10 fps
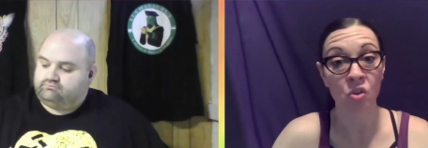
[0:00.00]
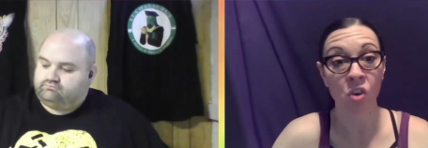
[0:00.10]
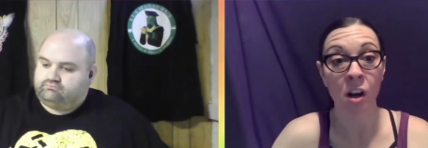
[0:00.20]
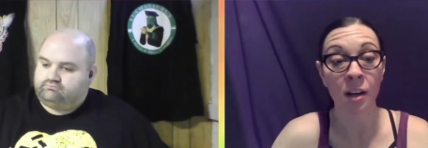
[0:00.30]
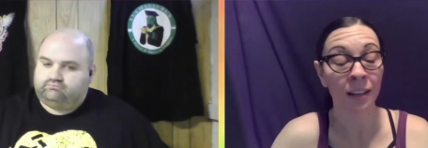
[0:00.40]

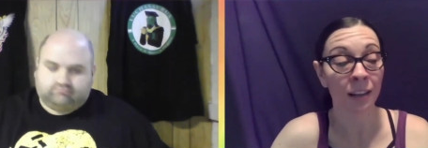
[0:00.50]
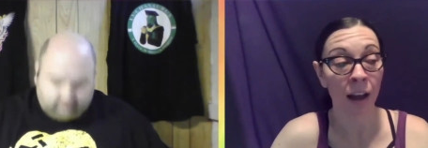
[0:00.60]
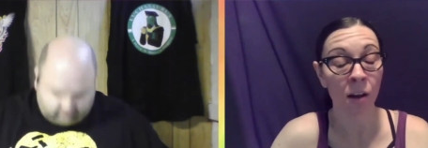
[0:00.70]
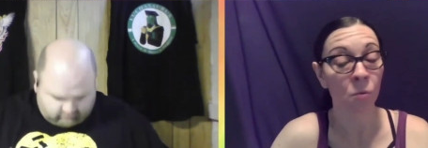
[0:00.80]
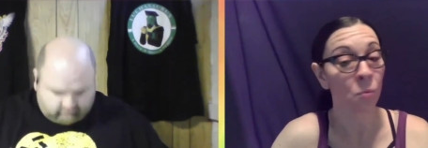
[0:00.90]
Speaker 1: strong, and
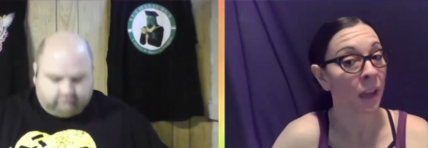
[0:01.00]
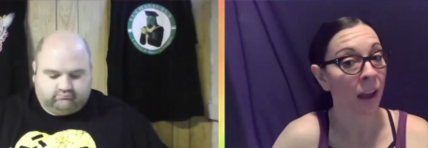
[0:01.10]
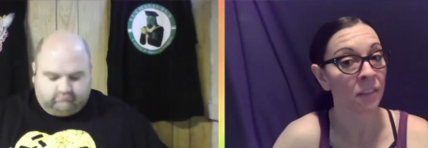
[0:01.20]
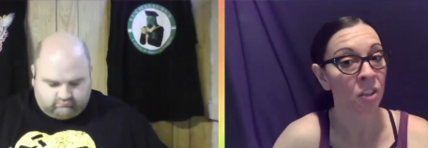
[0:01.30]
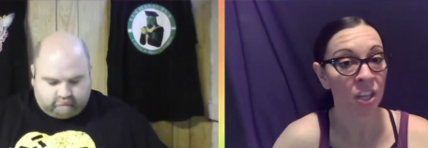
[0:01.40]
now we
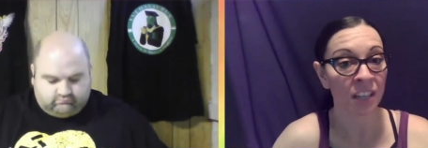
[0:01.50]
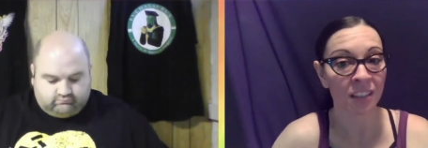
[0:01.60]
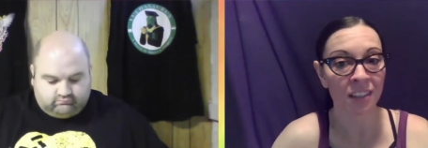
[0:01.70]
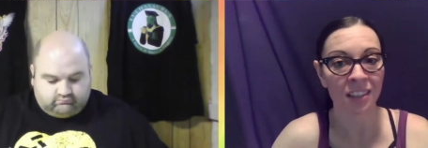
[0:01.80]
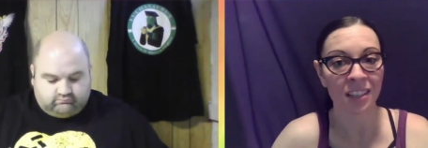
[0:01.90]
have the chance
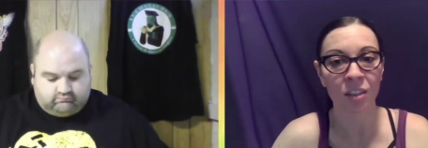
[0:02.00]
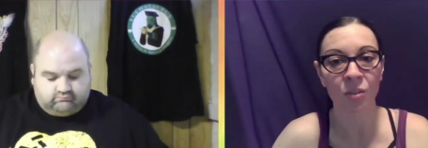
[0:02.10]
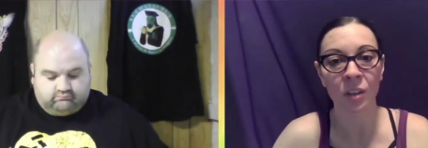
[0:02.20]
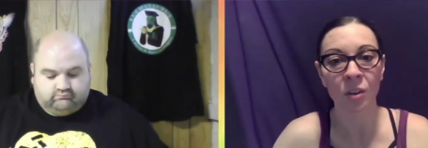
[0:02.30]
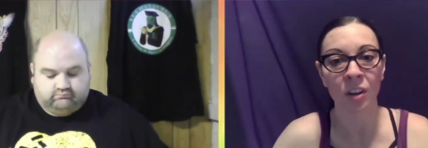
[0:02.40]
to see the Great